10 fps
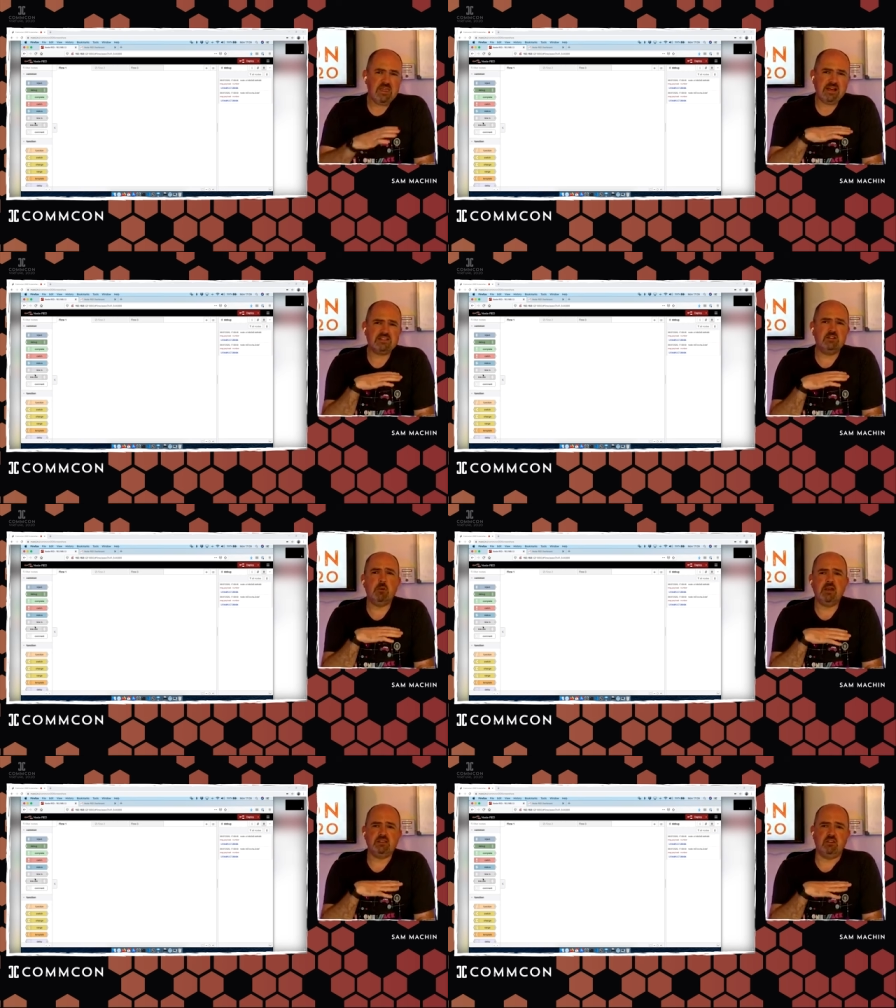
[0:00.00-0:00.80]
really, that's
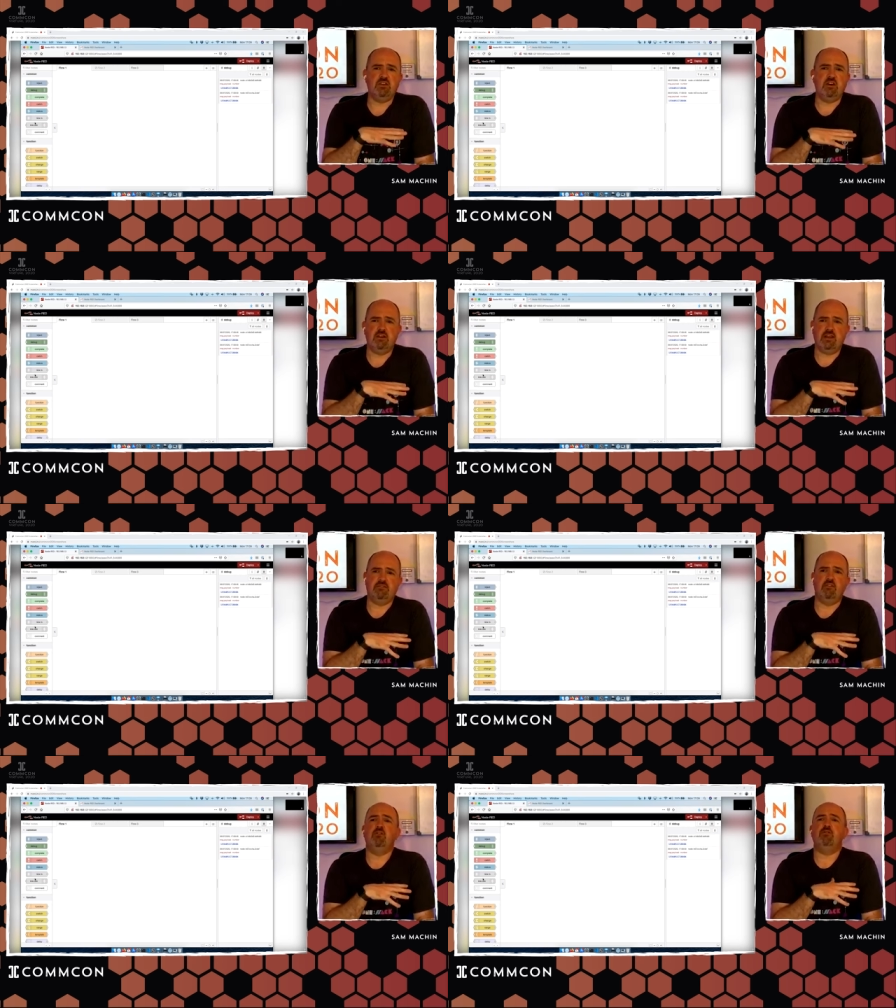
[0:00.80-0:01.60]
still based on the
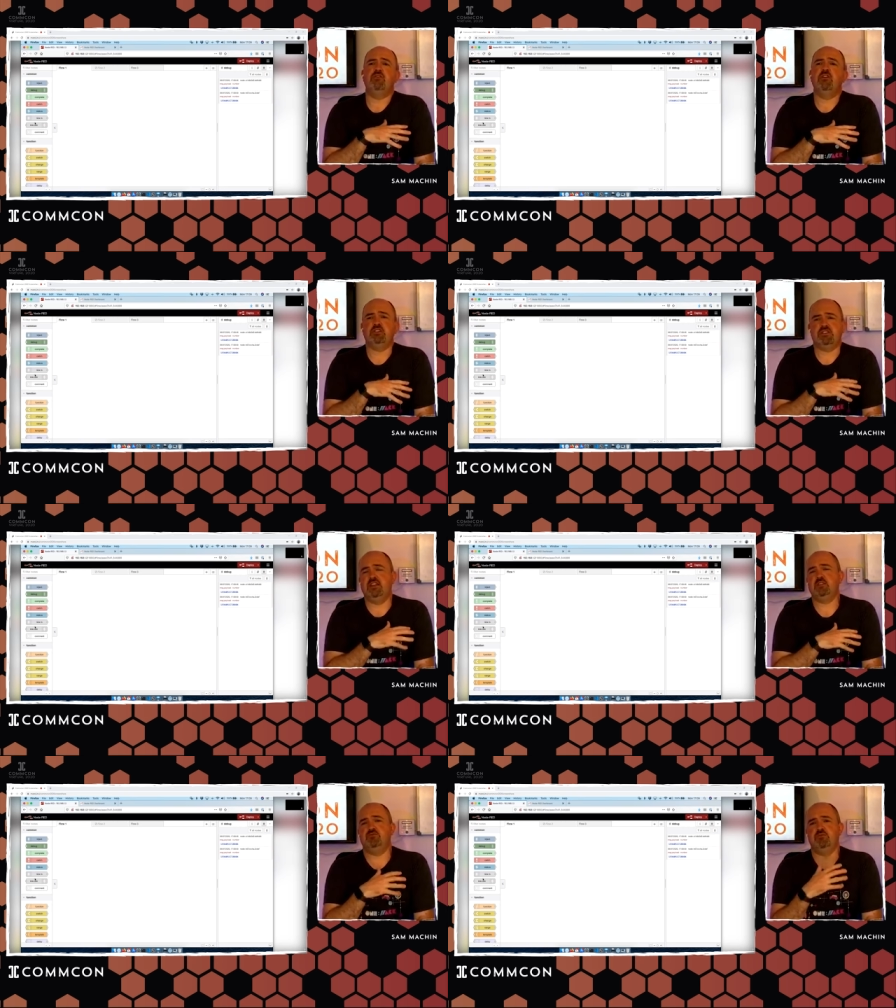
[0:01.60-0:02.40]
idea of
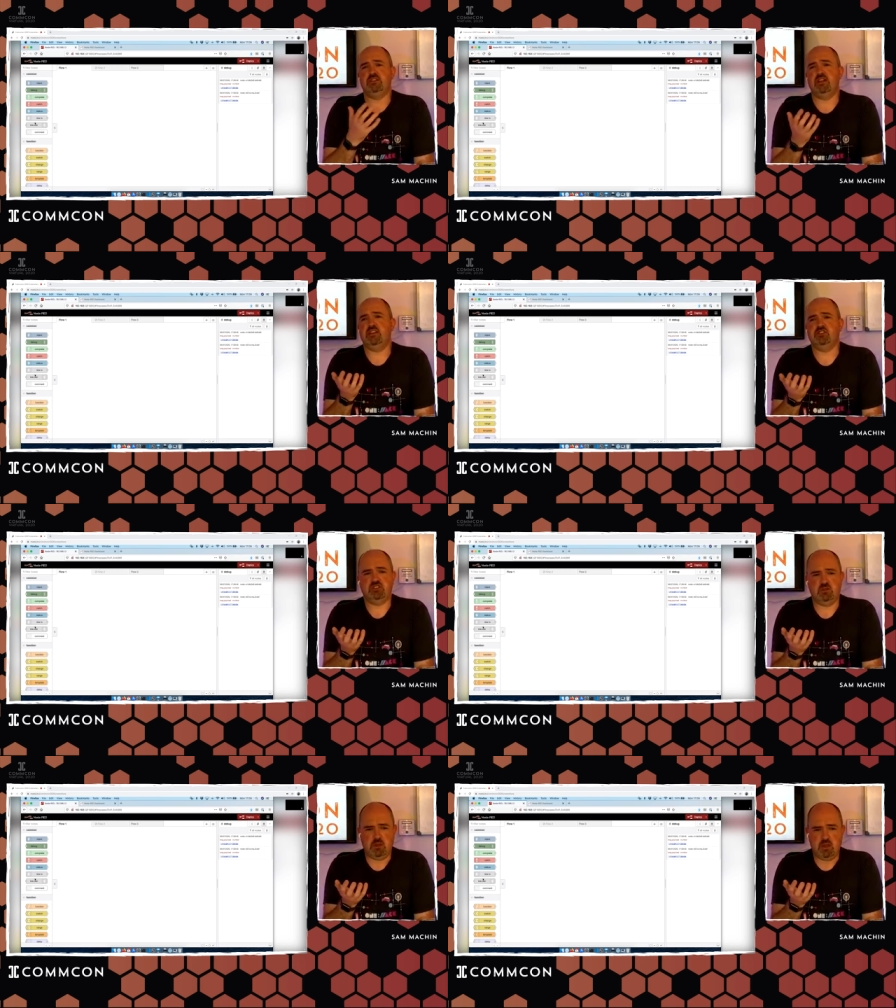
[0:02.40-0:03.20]
it's an
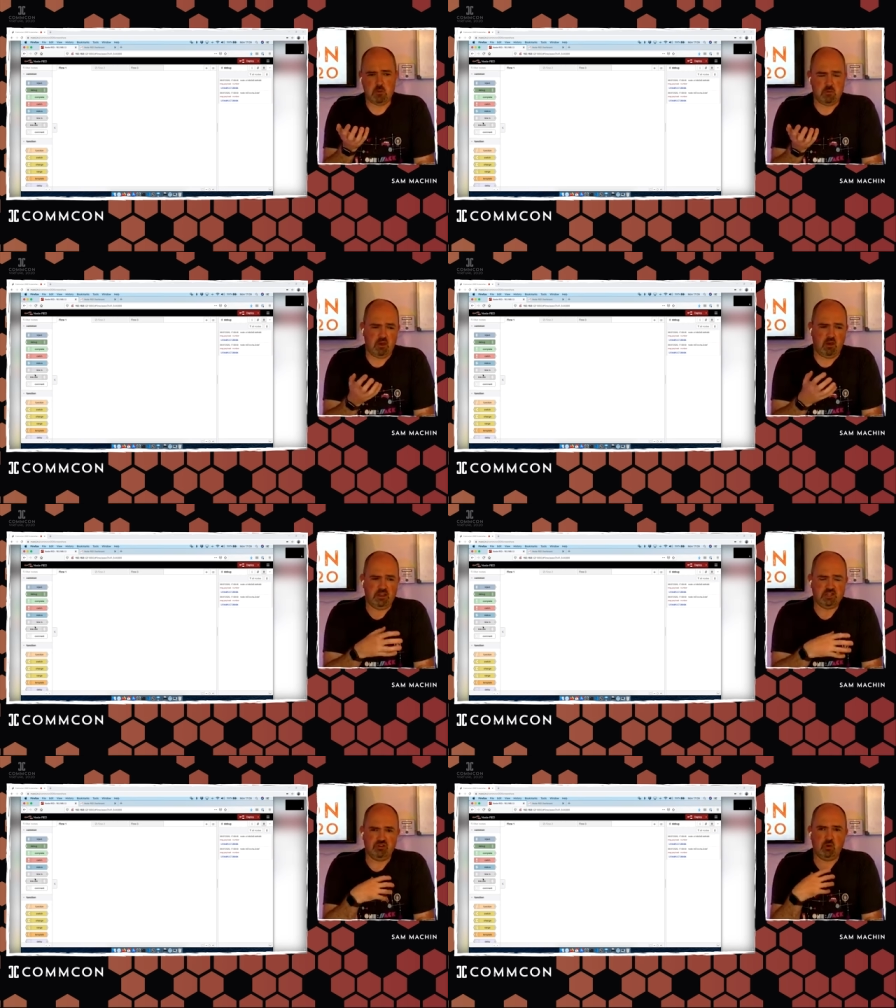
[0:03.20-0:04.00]
HTTP API.